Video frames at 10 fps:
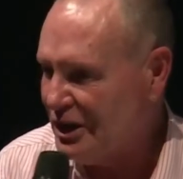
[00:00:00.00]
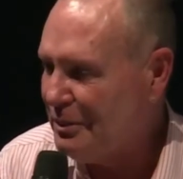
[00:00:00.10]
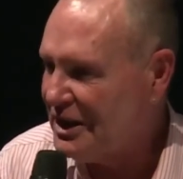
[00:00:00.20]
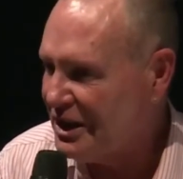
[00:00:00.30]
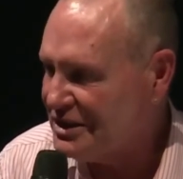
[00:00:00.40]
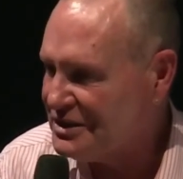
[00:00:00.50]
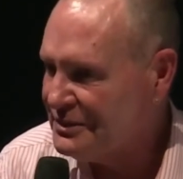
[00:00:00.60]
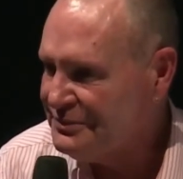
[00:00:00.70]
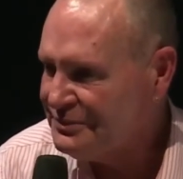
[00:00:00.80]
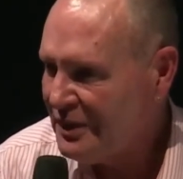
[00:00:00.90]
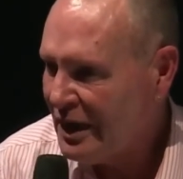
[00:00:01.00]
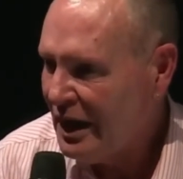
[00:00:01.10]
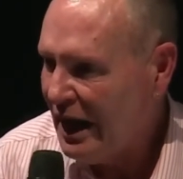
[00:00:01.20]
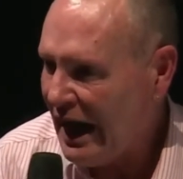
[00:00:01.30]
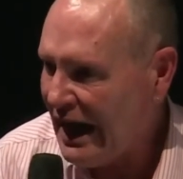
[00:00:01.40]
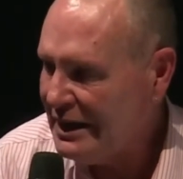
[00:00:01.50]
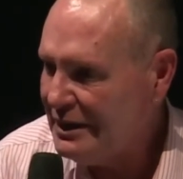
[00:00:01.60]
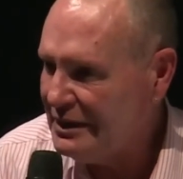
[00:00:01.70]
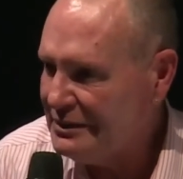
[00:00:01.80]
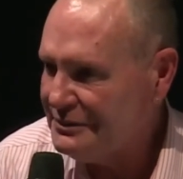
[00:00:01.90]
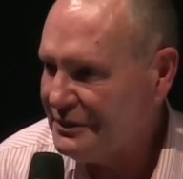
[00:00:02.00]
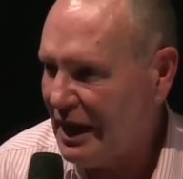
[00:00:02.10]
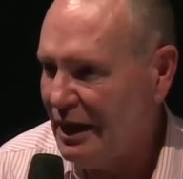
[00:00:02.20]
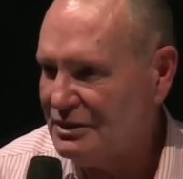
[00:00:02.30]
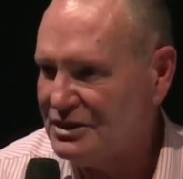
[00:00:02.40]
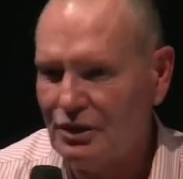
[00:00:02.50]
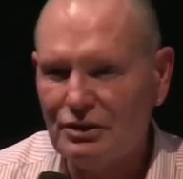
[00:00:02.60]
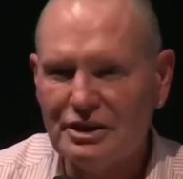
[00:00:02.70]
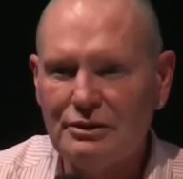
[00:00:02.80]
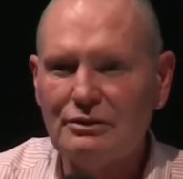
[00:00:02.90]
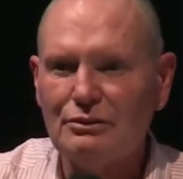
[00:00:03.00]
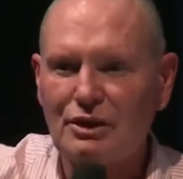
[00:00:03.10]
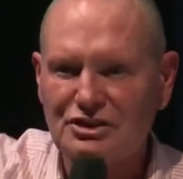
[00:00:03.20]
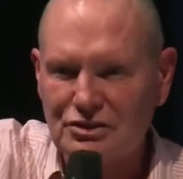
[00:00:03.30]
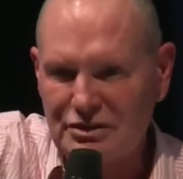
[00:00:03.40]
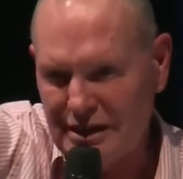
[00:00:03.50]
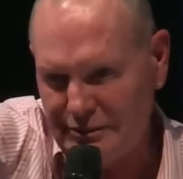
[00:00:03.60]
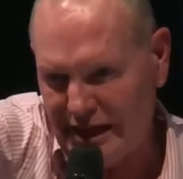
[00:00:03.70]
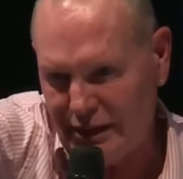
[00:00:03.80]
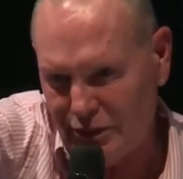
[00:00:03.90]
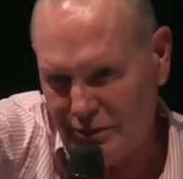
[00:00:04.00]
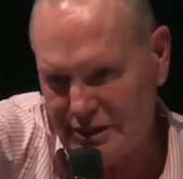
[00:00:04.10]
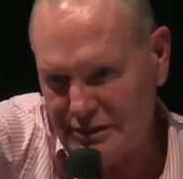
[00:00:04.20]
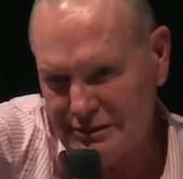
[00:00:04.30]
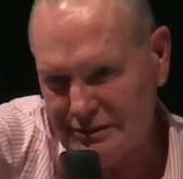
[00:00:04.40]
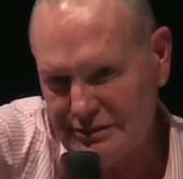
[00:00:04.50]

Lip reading: You know, because I was talking to... What's your name there, woman?